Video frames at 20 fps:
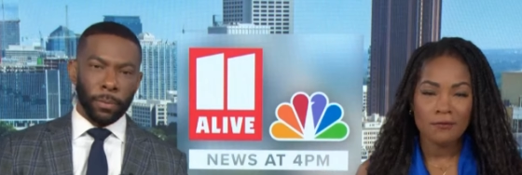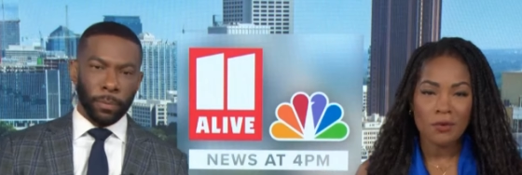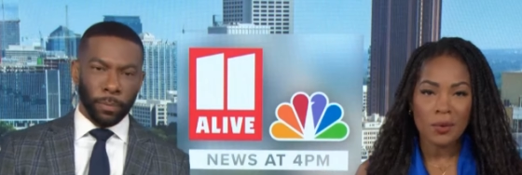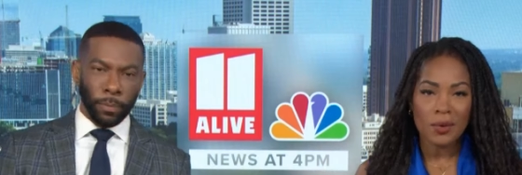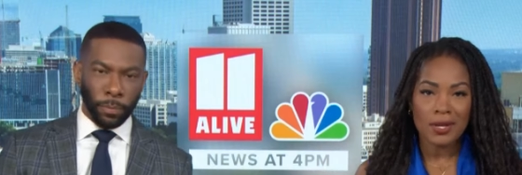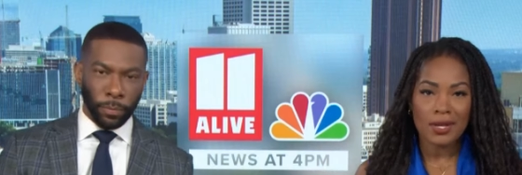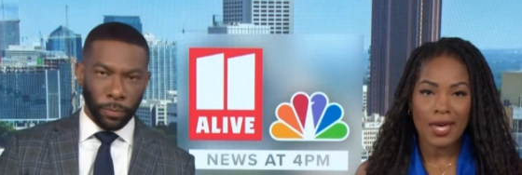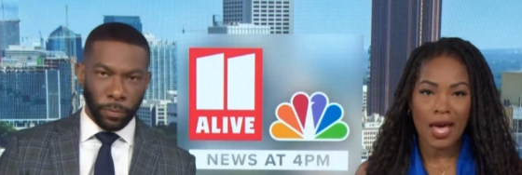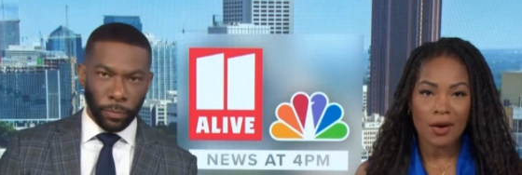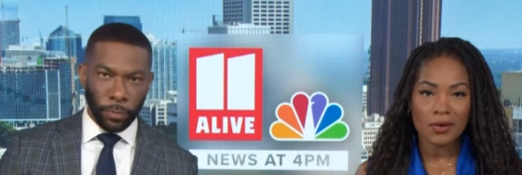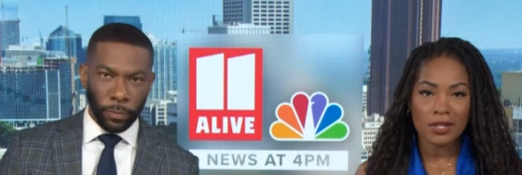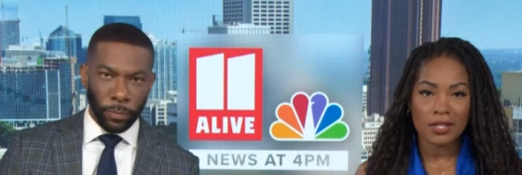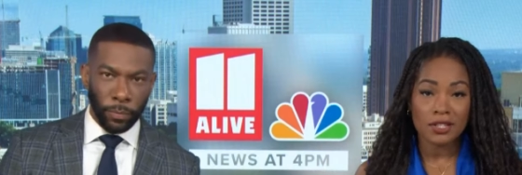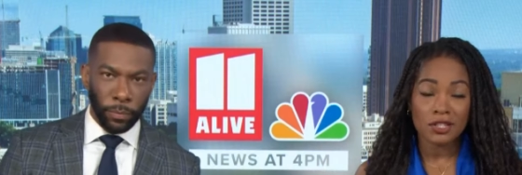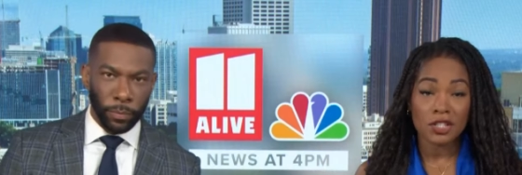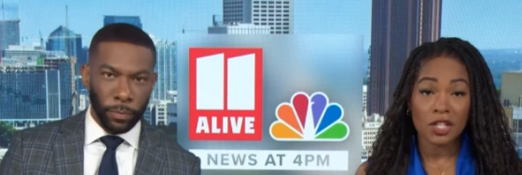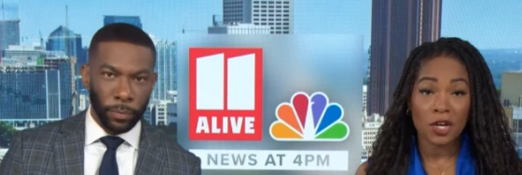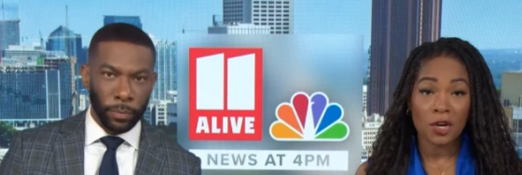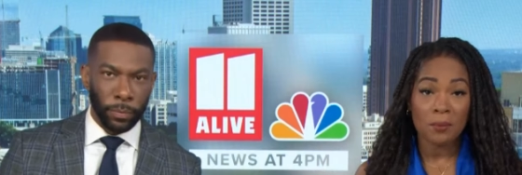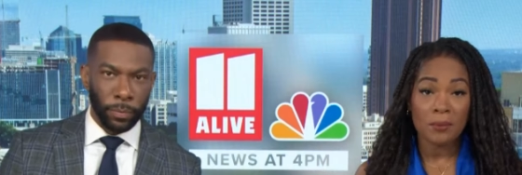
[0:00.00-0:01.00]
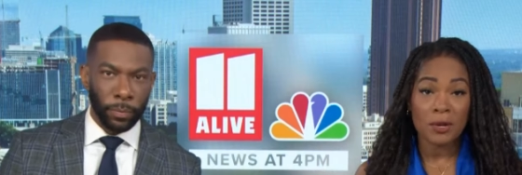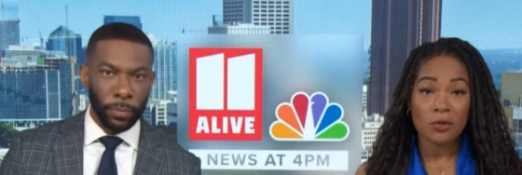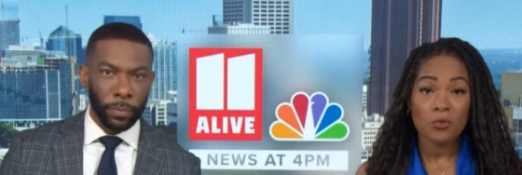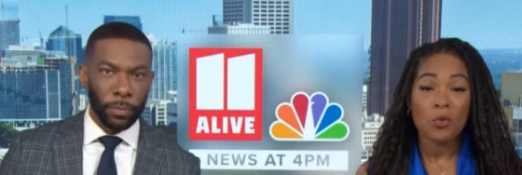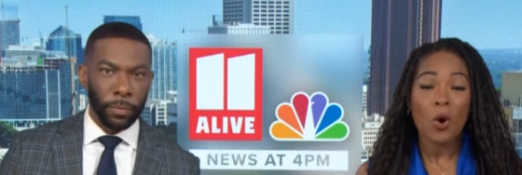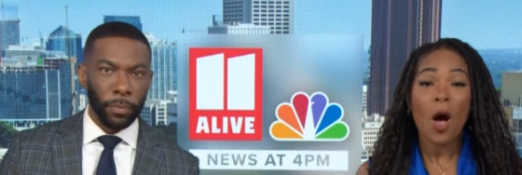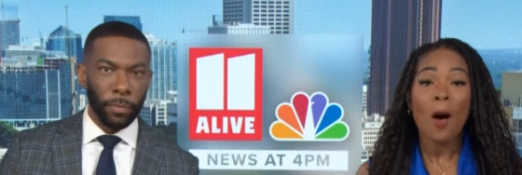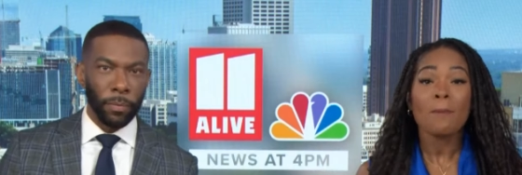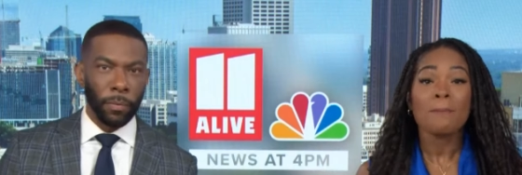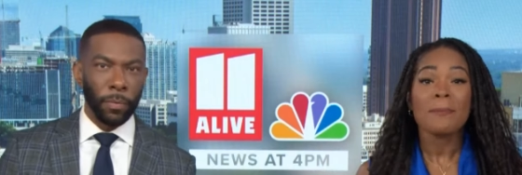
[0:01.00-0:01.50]
Speaker 1: Fulton County Chairman
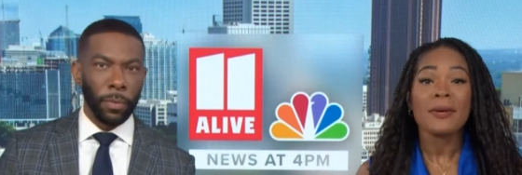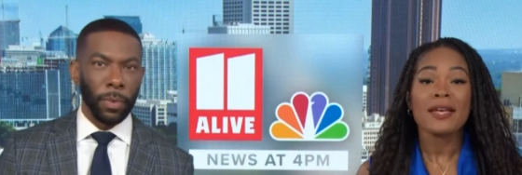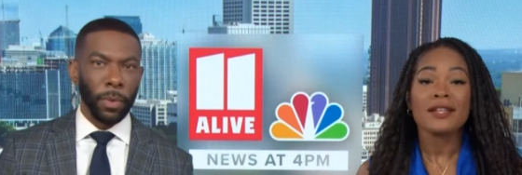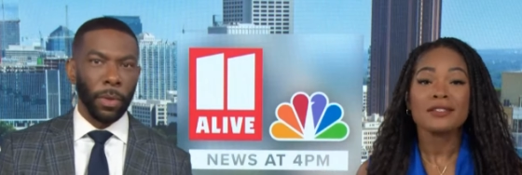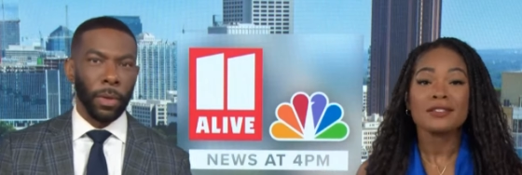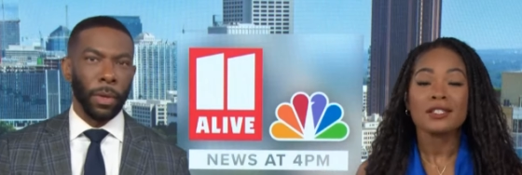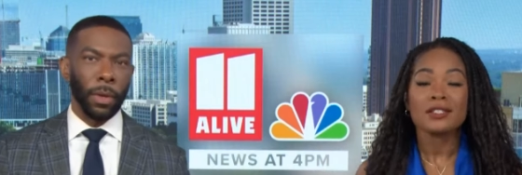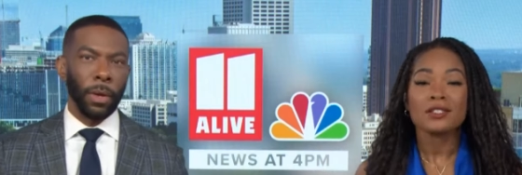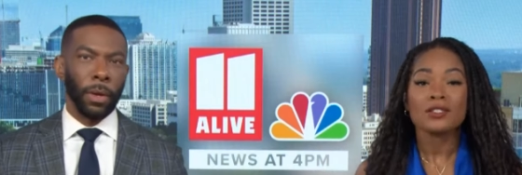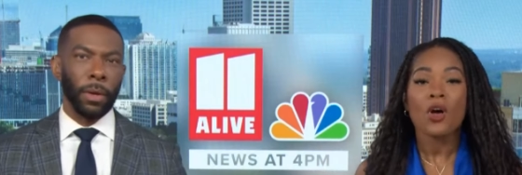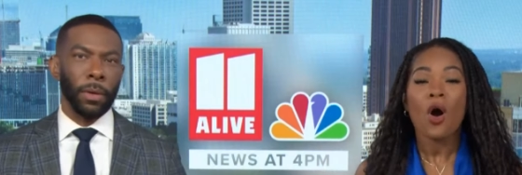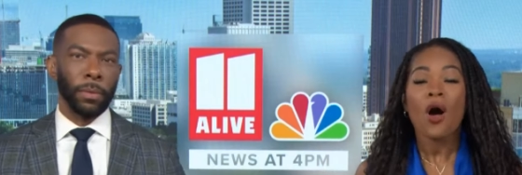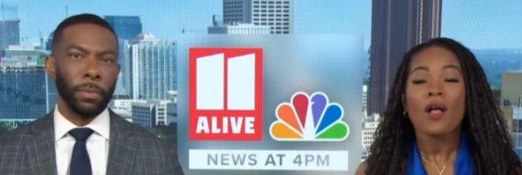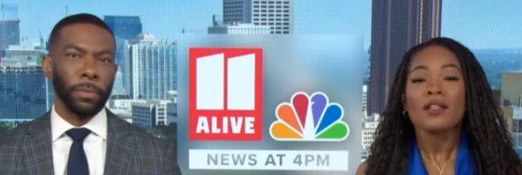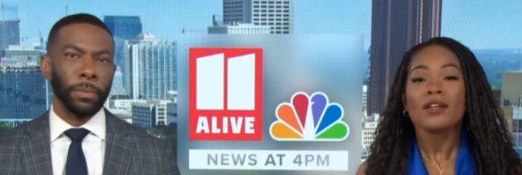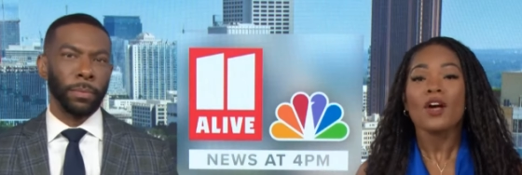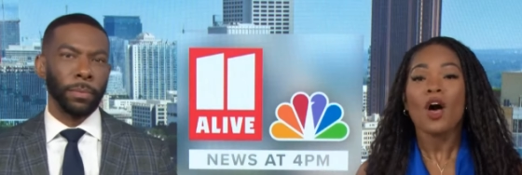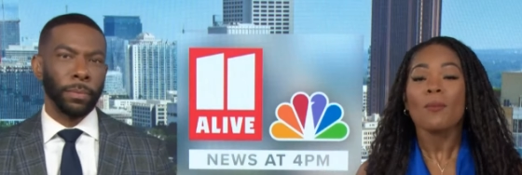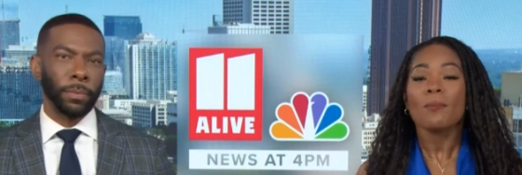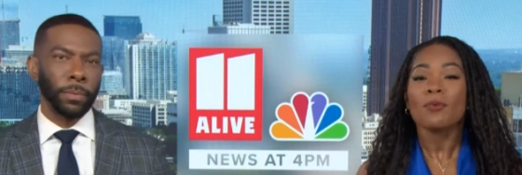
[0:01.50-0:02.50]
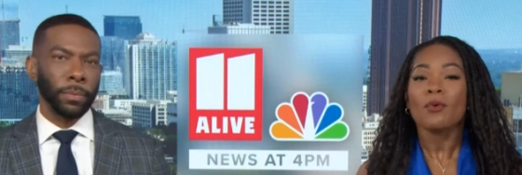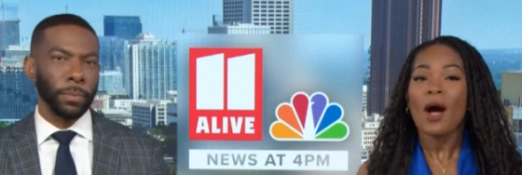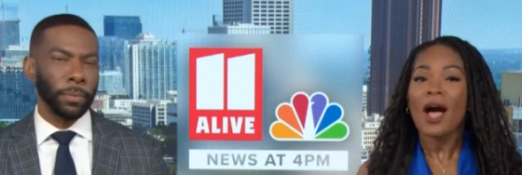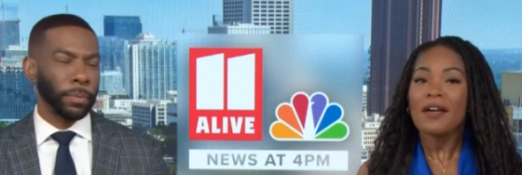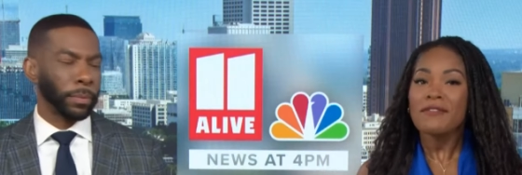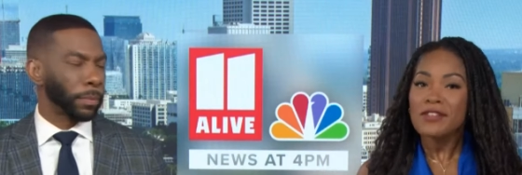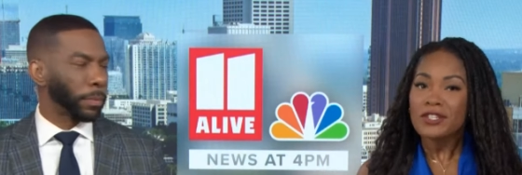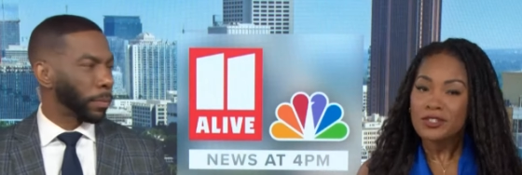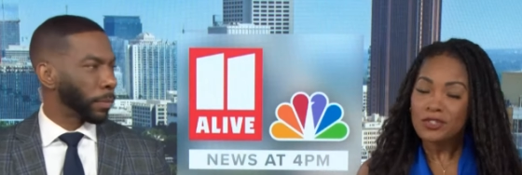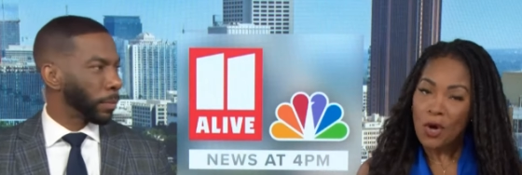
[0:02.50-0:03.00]
Robb Pitts is calling on
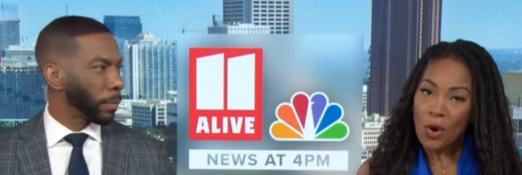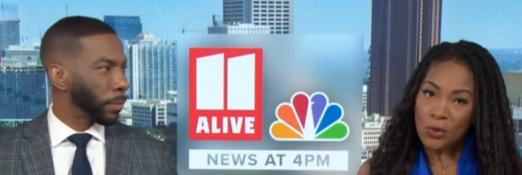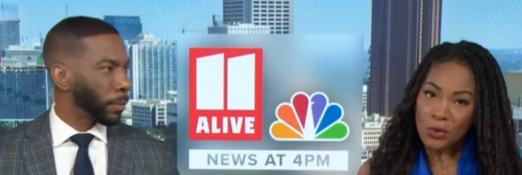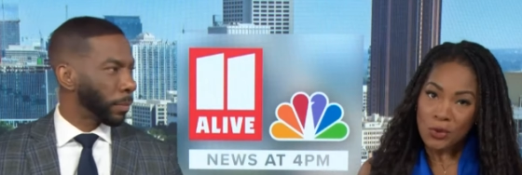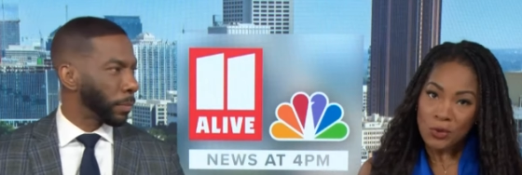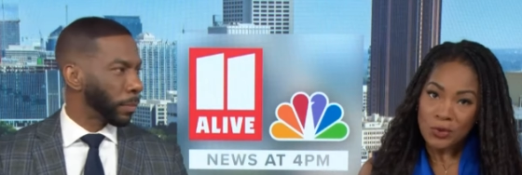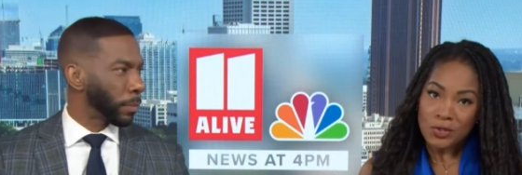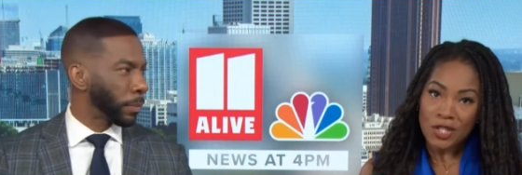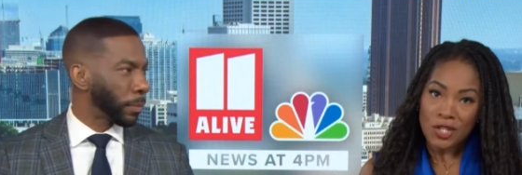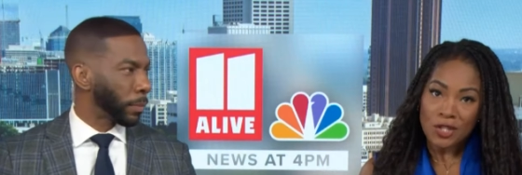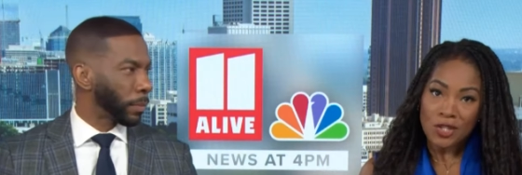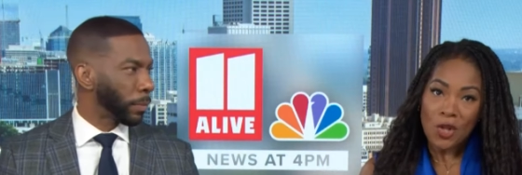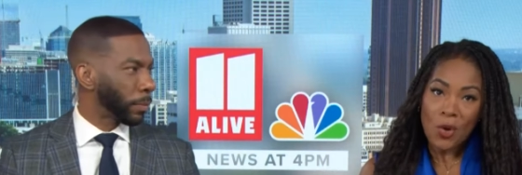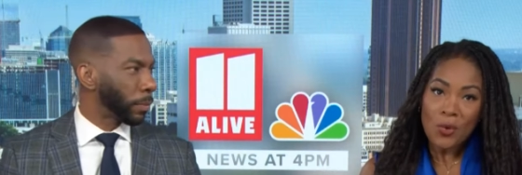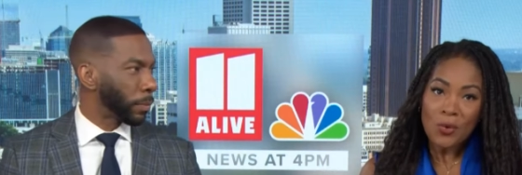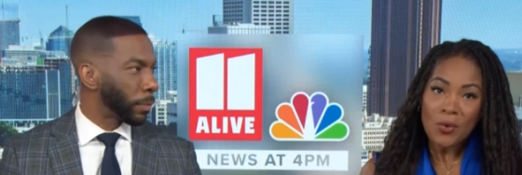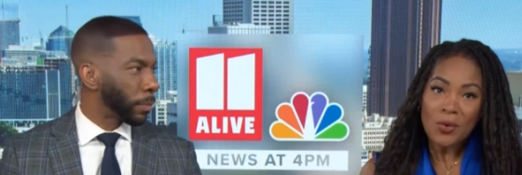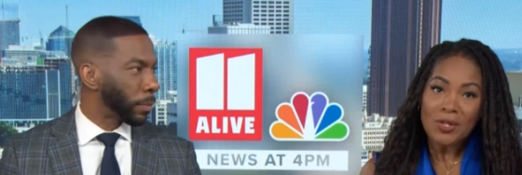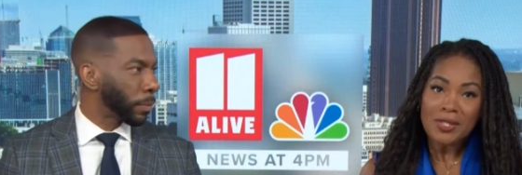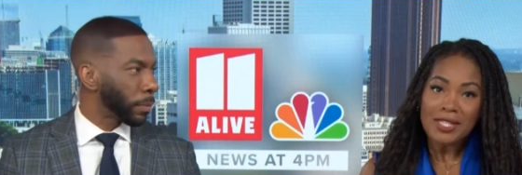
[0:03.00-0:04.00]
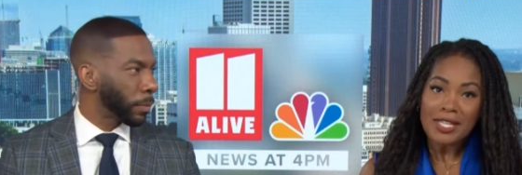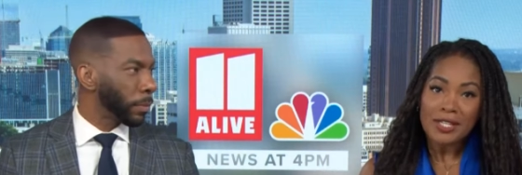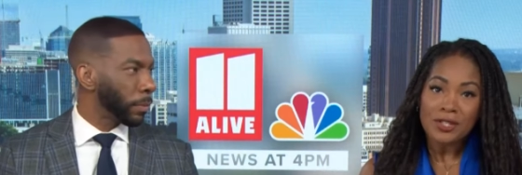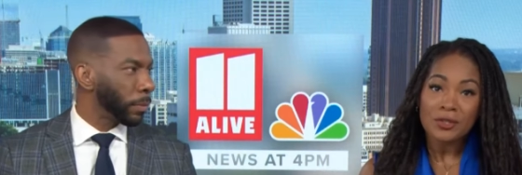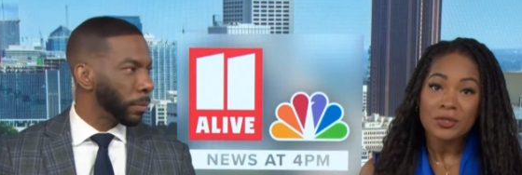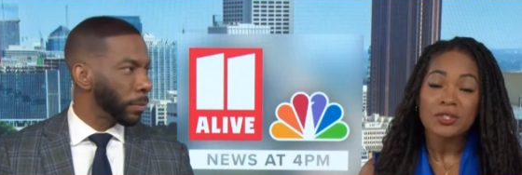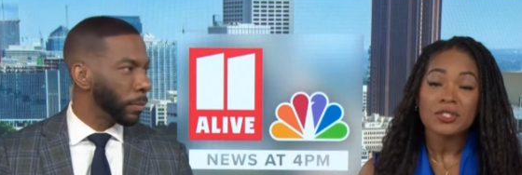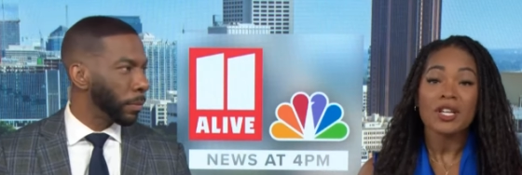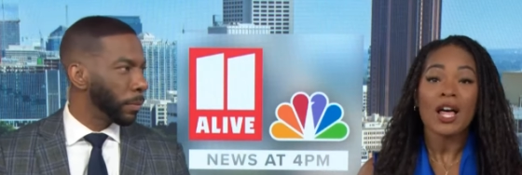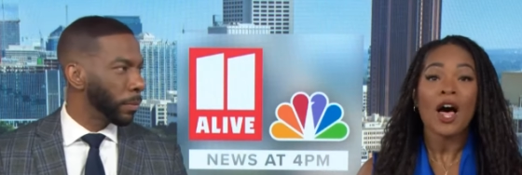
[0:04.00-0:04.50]
private donors and local leaders to